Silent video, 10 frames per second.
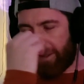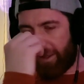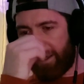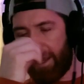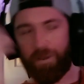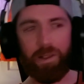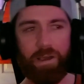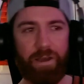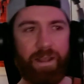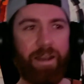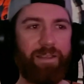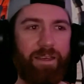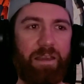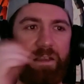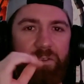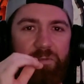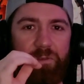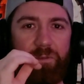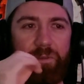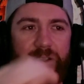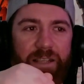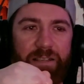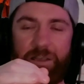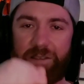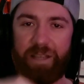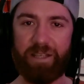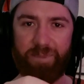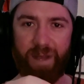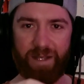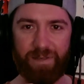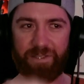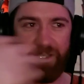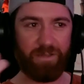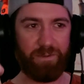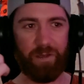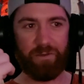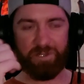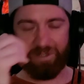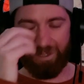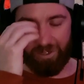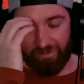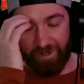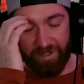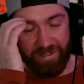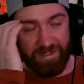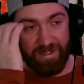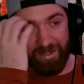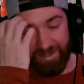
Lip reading: if I learned anything from condensed matter physics when I was at university,